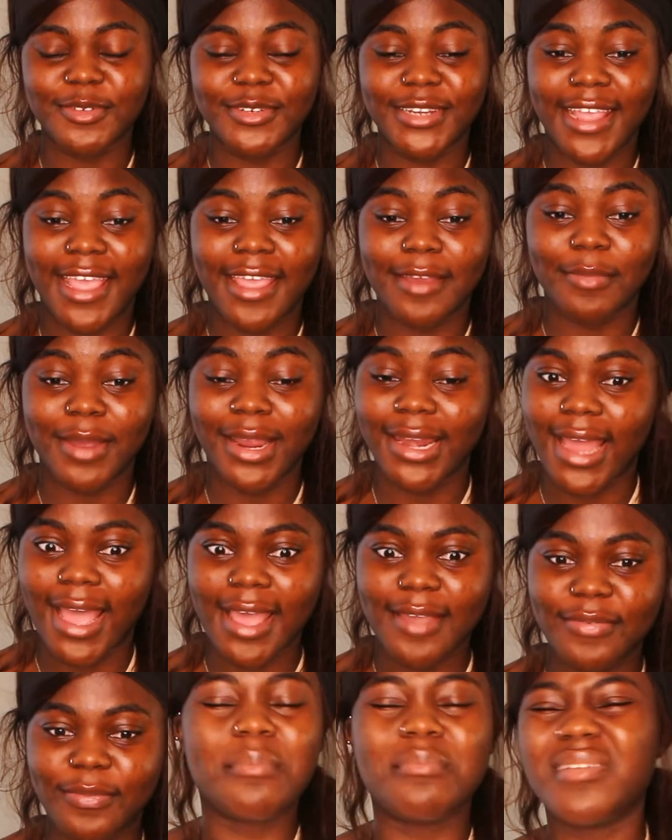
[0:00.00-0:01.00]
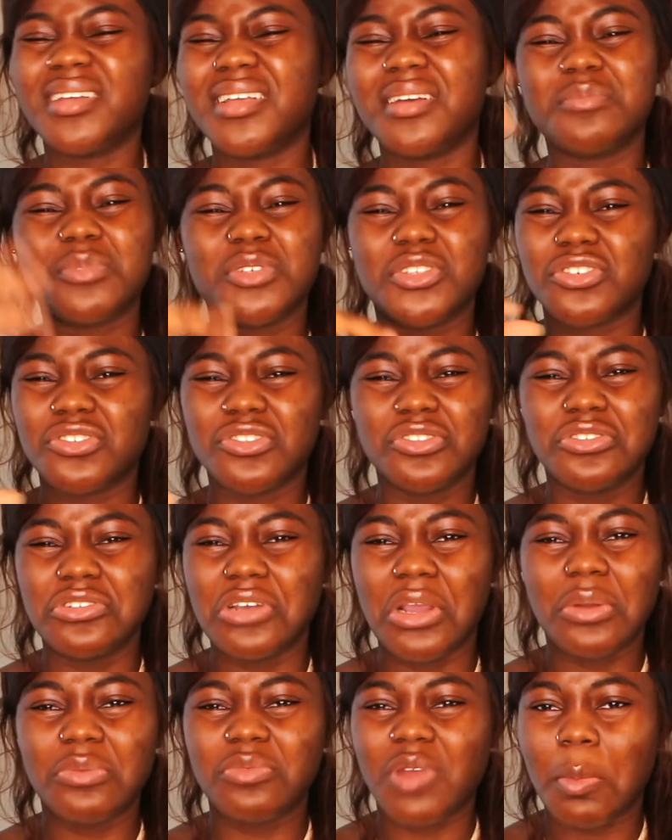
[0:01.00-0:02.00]
regain my life. Maybe I'm just gonna
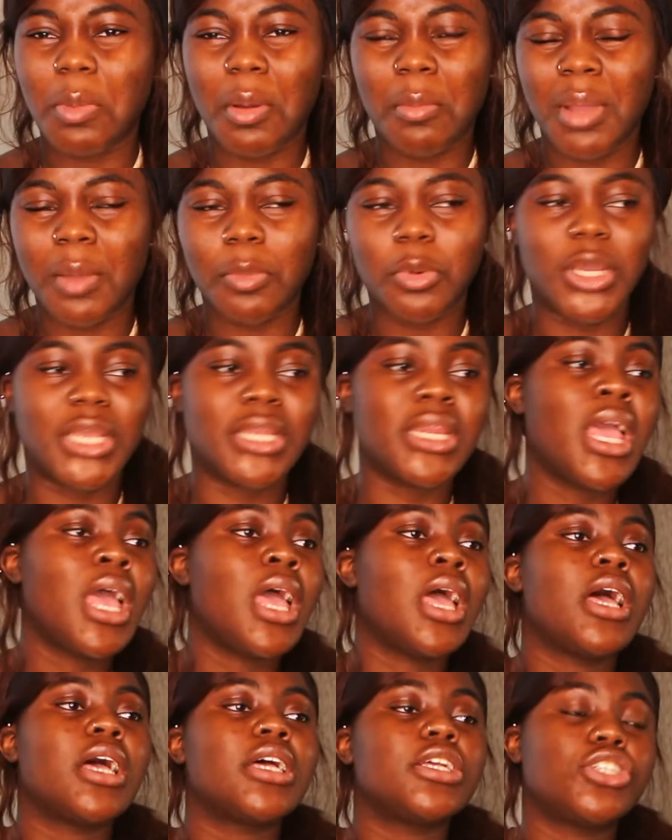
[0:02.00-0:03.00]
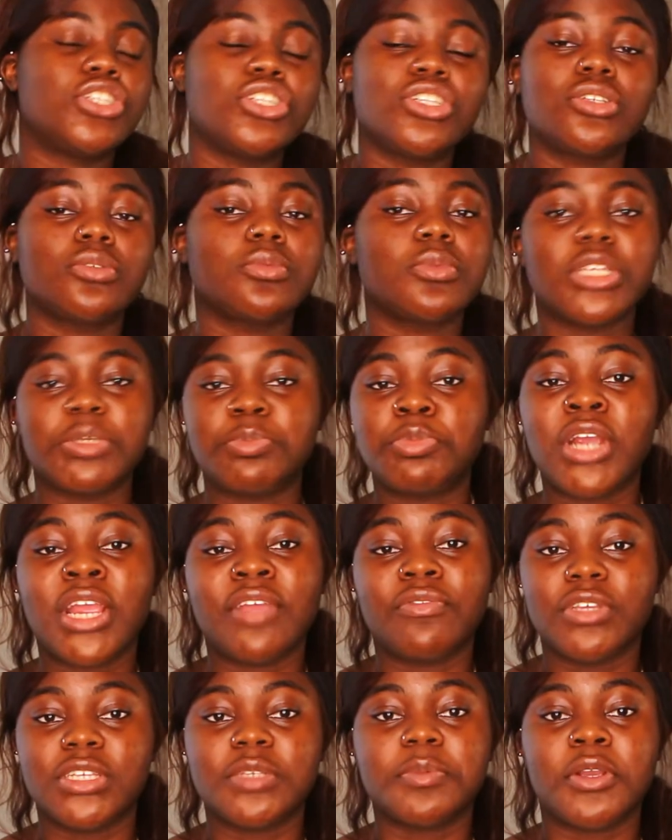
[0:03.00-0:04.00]
go wrap up my point. Just pray
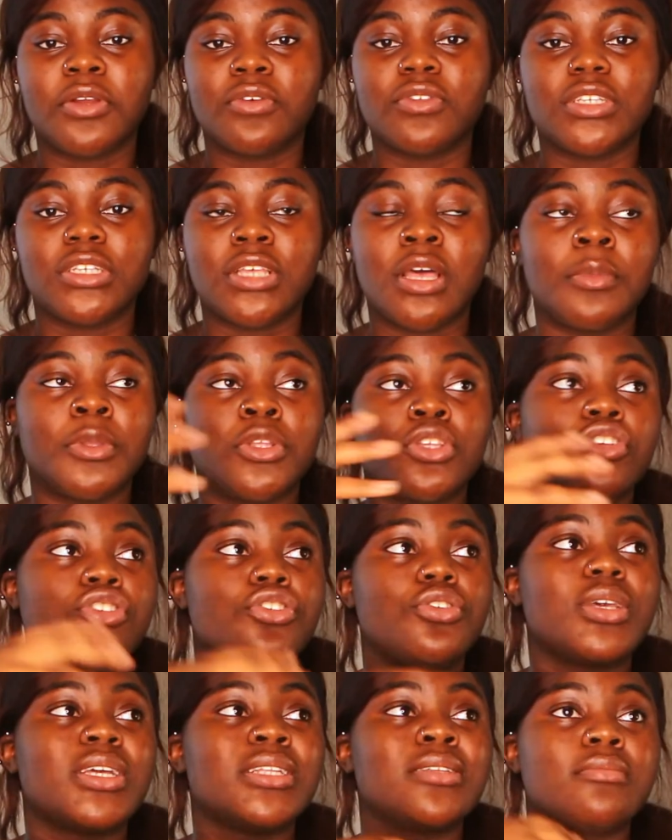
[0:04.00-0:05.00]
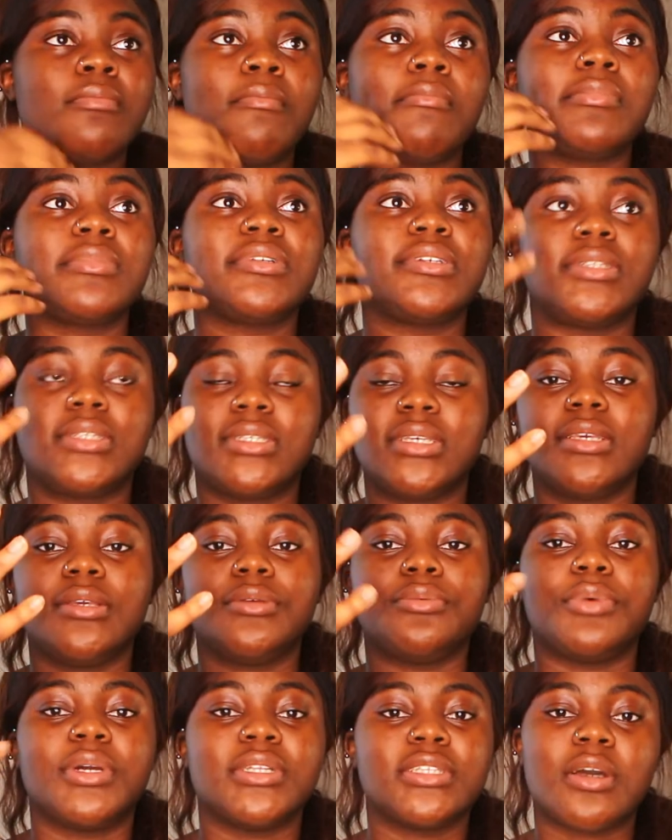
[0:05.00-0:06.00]
for the spirit of discernment so you can see
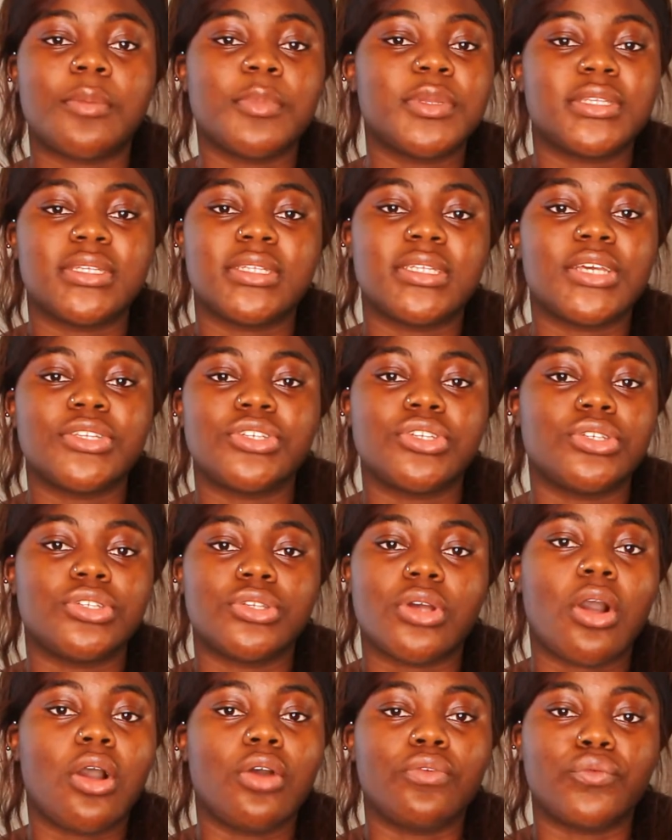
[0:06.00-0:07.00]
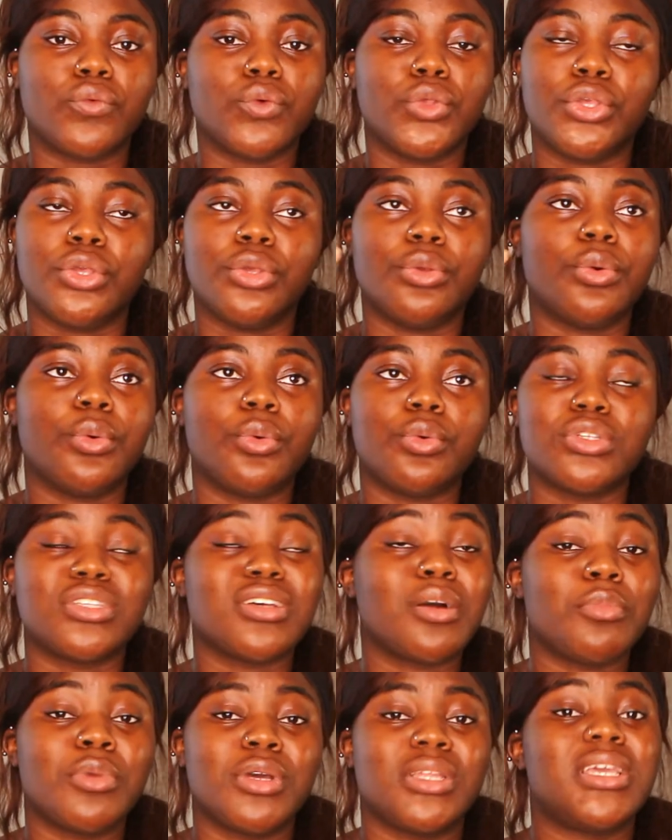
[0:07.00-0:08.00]
when someone's intentions aren't for you or
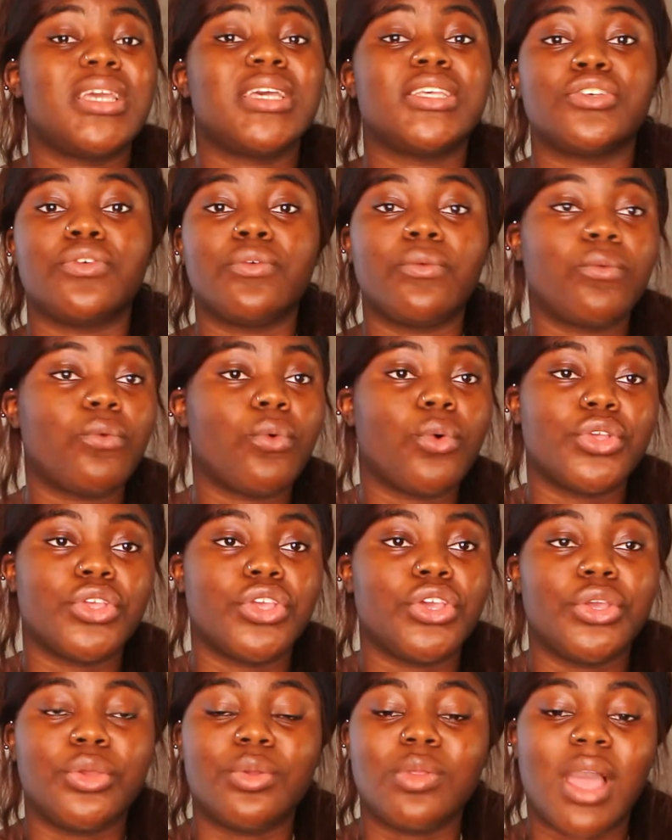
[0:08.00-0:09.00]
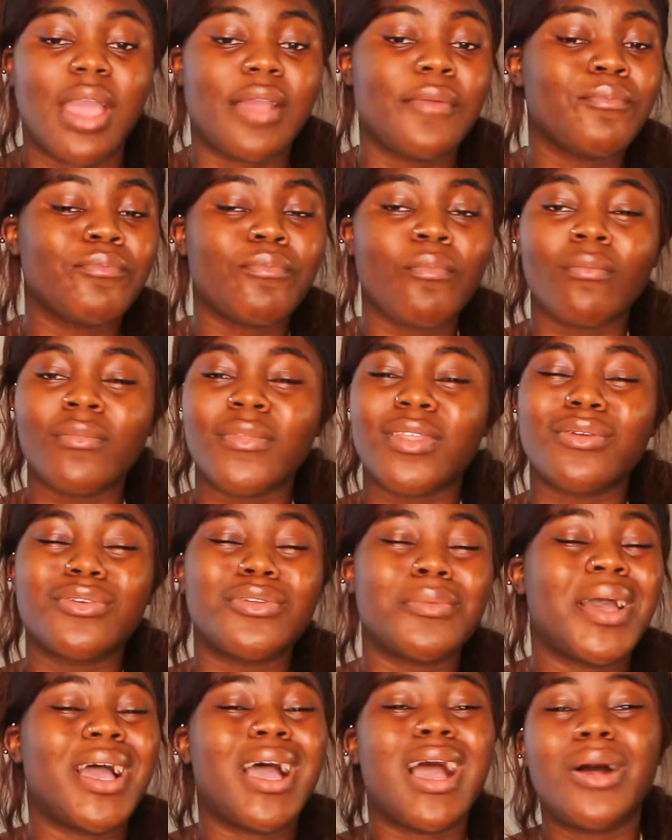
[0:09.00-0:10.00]
someone isn't for you. Like, no
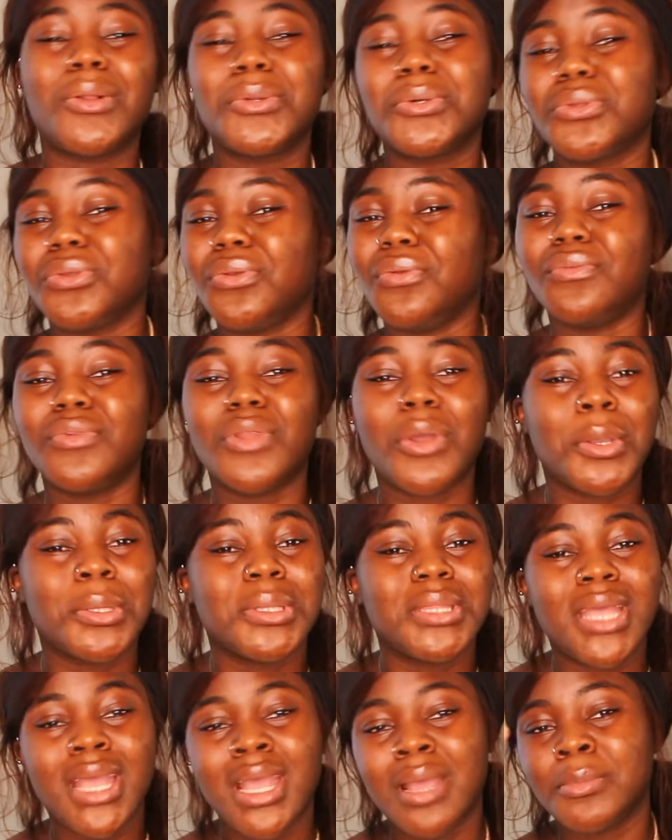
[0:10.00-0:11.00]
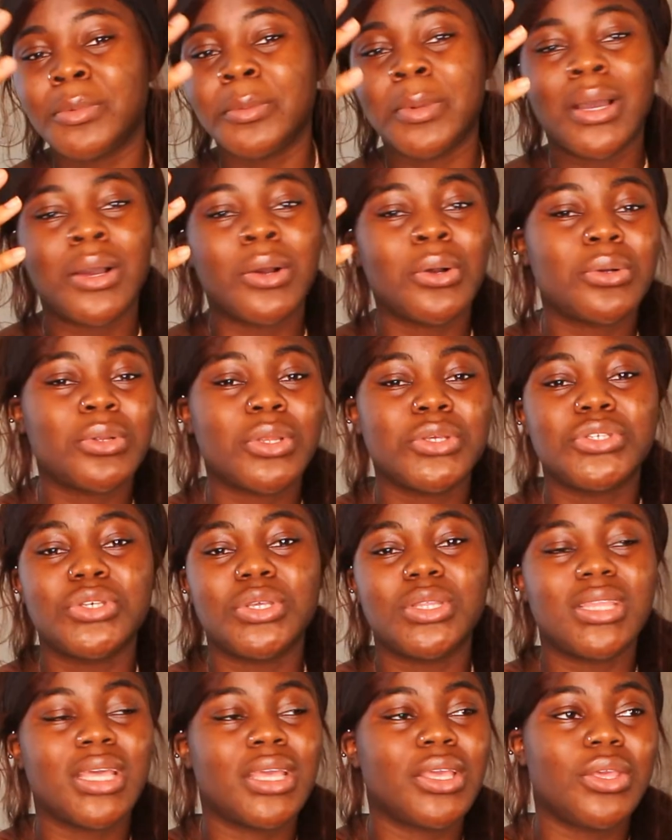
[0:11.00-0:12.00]
matter how long you've known them, no matter how close you
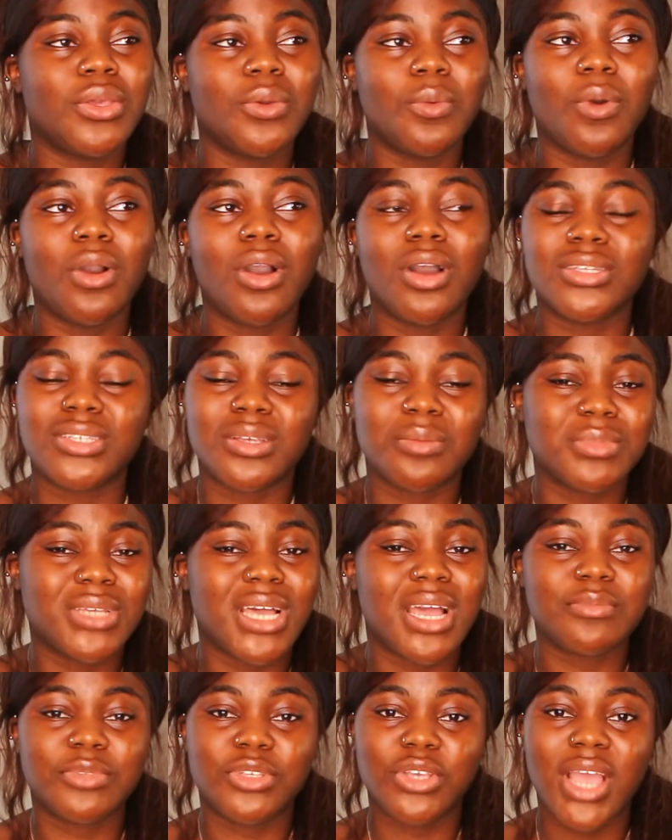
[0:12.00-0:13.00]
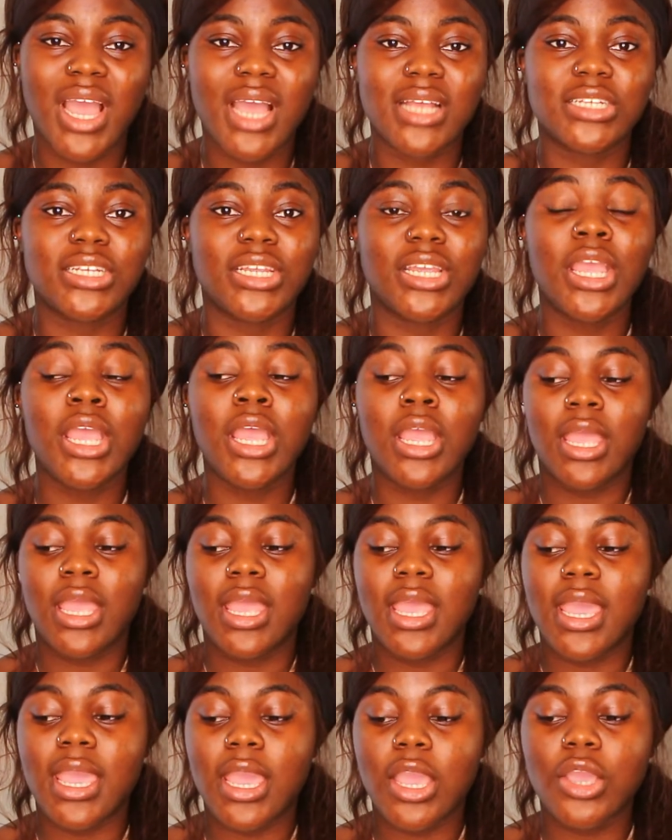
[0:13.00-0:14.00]
think you are, sometimes
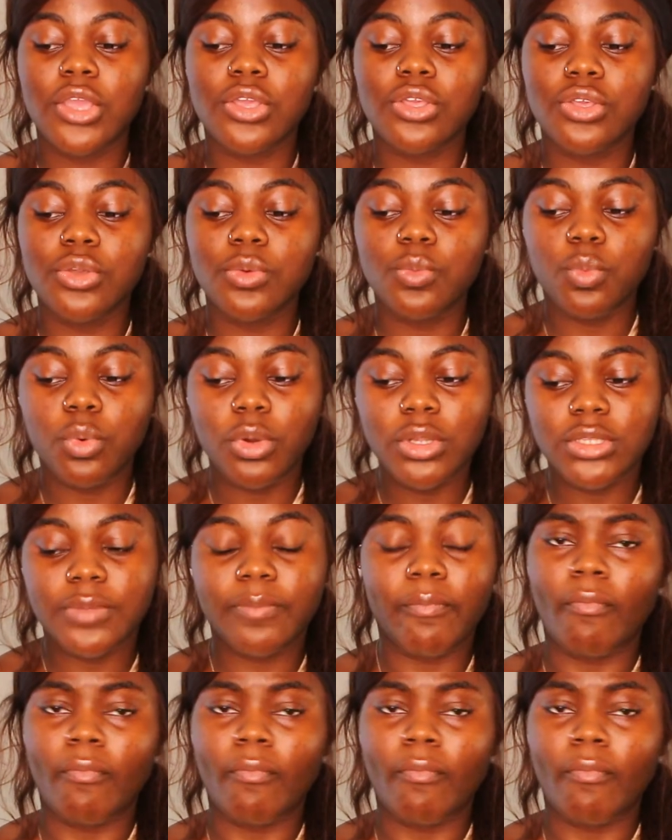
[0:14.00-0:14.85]
you want,